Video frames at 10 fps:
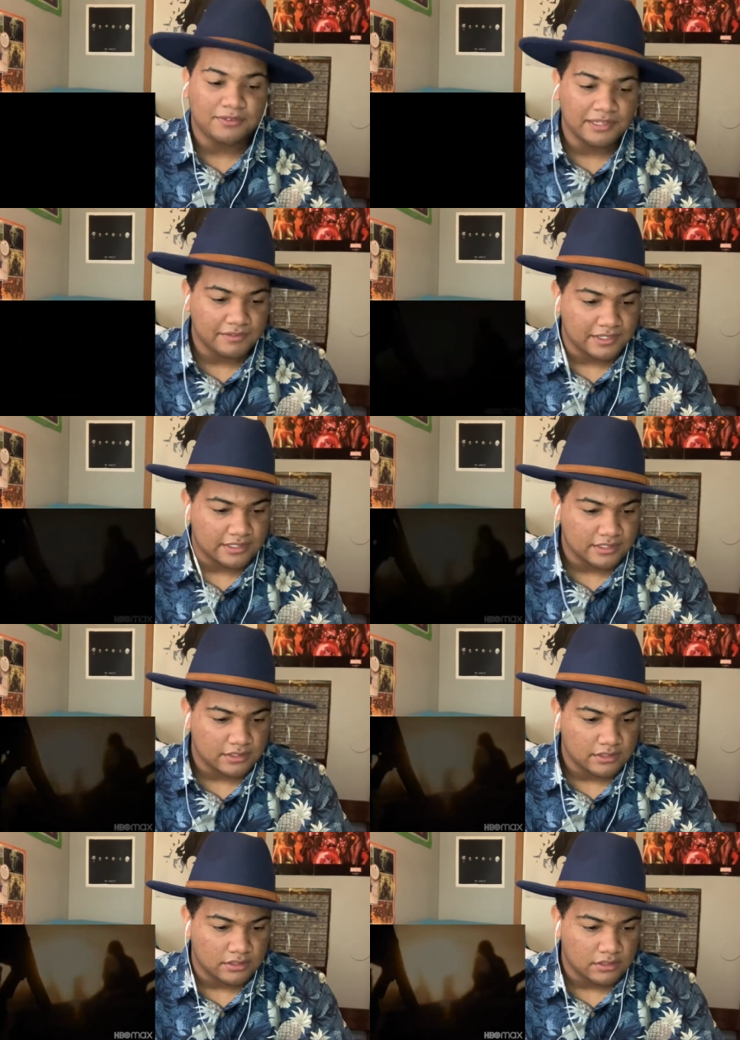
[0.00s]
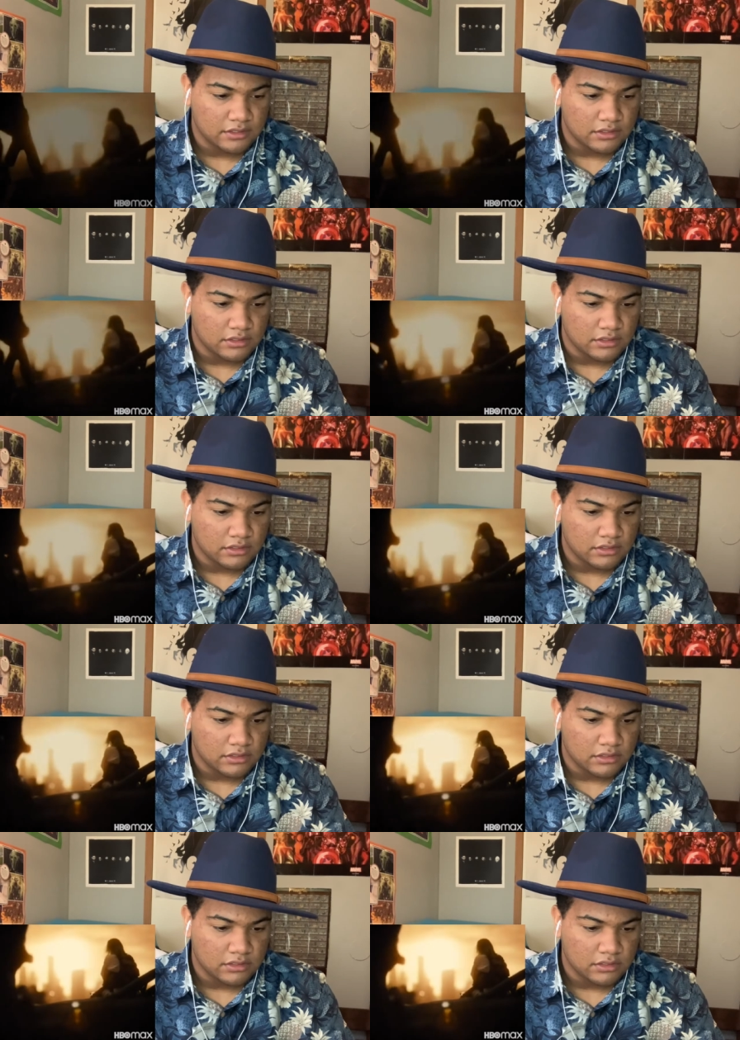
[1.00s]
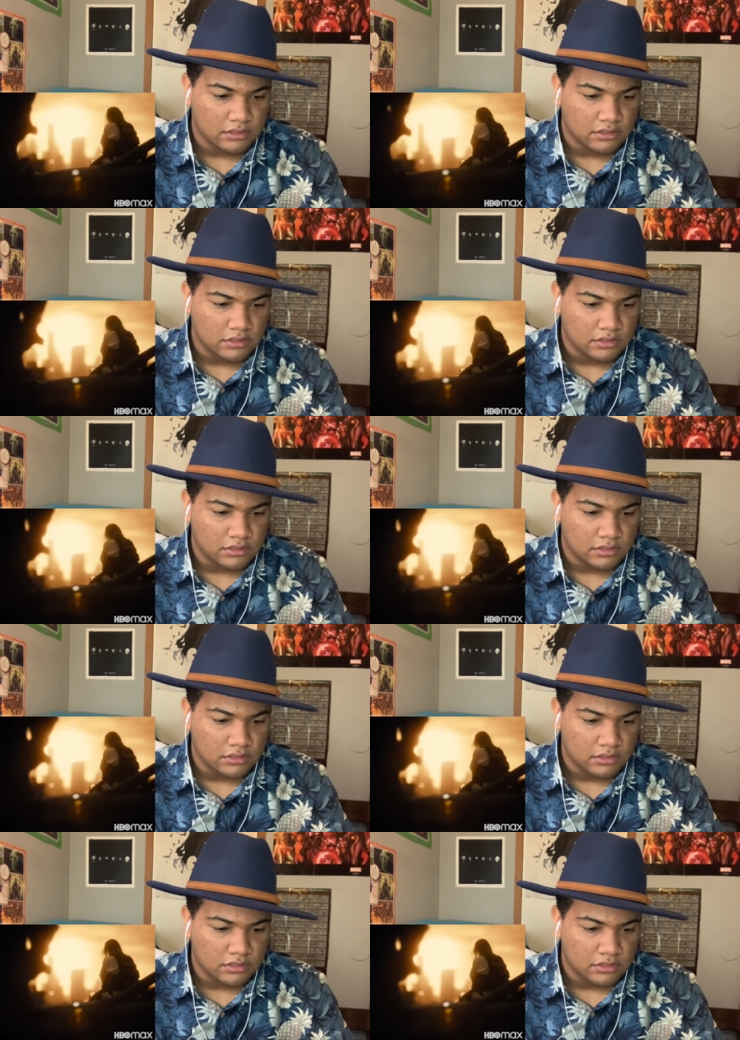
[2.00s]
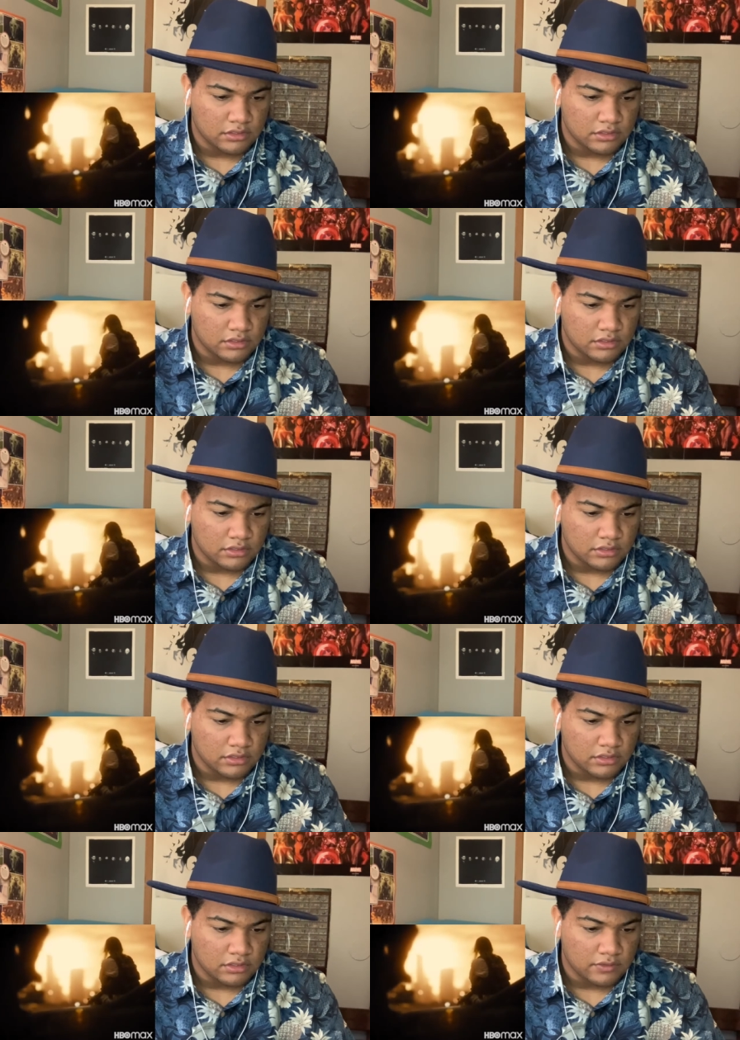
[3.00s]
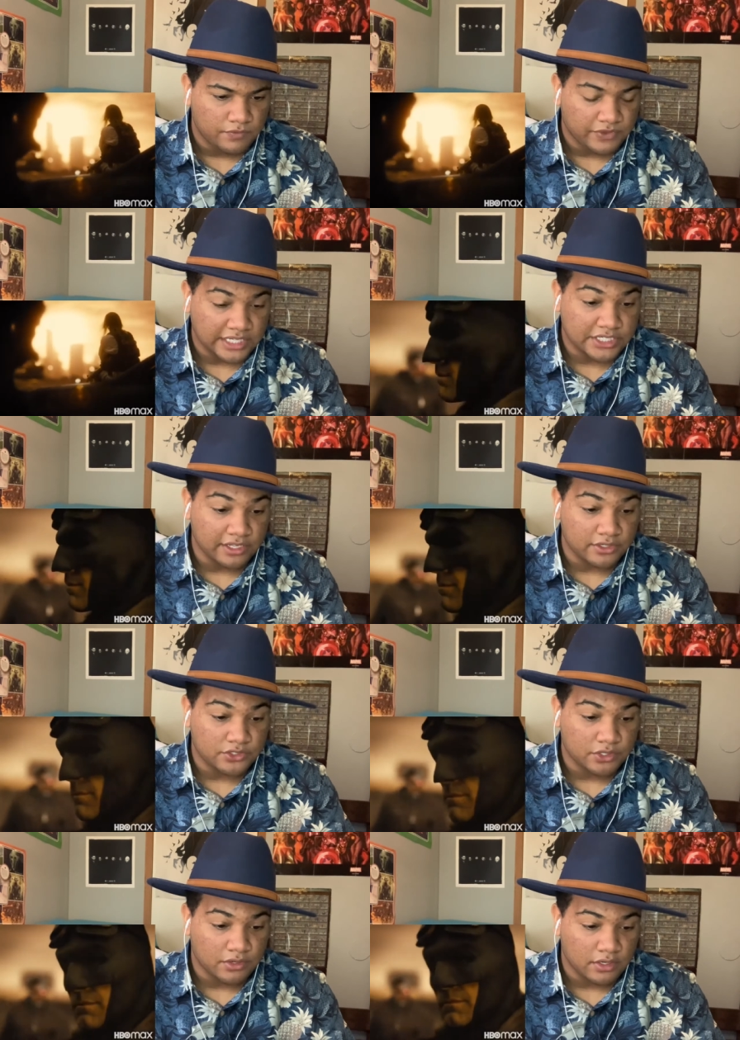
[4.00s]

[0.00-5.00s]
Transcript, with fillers: Living this. Where honor is a distant memory. That's Charlotte's letters, Joker.